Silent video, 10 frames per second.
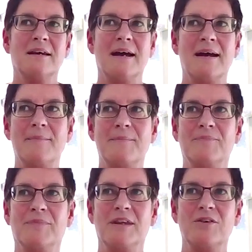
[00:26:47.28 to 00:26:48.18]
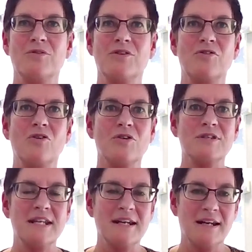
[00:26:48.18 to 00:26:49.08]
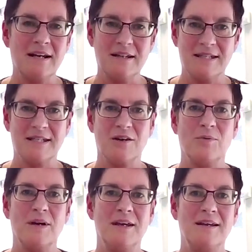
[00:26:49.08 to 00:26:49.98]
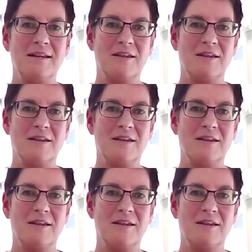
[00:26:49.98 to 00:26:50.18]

They're not seen in a holistic way.